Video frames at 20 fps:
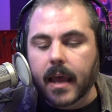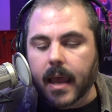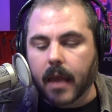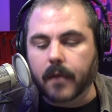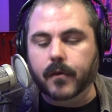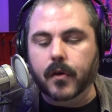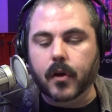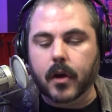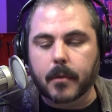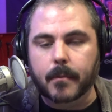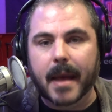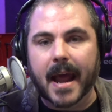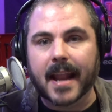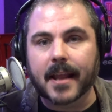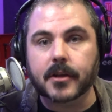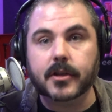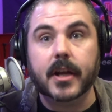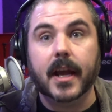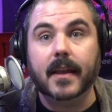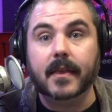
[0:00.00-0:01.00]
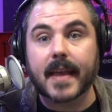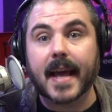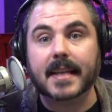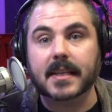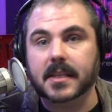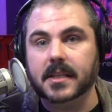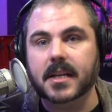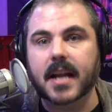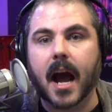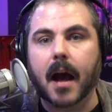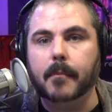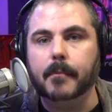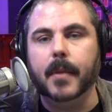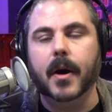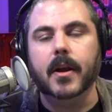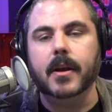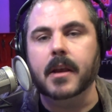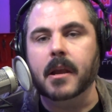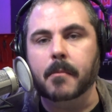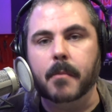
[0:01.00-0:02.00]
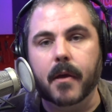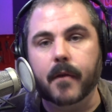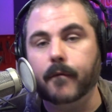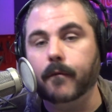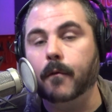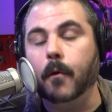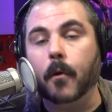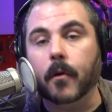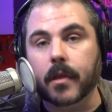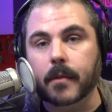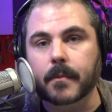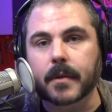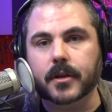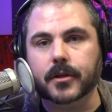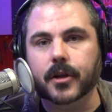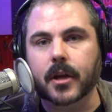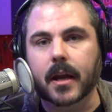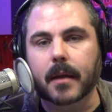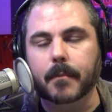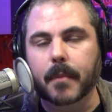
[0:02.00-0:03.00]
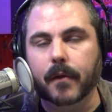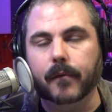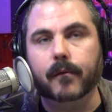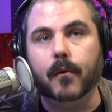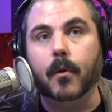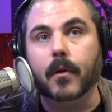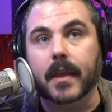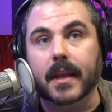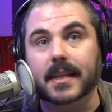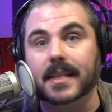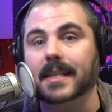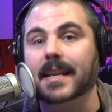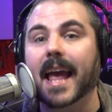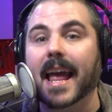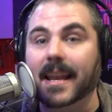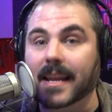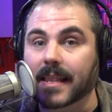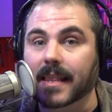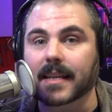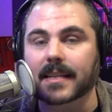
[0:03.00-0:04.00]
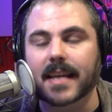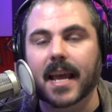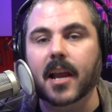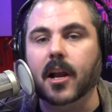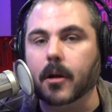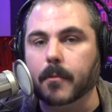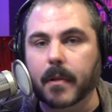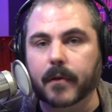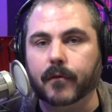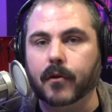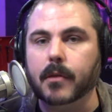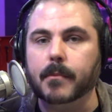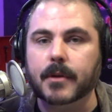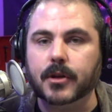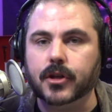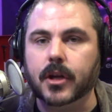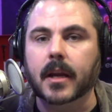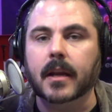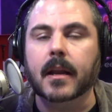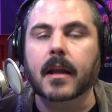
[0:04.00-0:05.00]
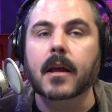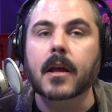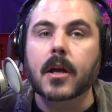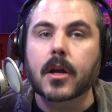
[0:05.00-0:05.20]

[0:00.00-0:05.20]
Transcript: If you can manage to hit that stop button before the end of the take, or before the machine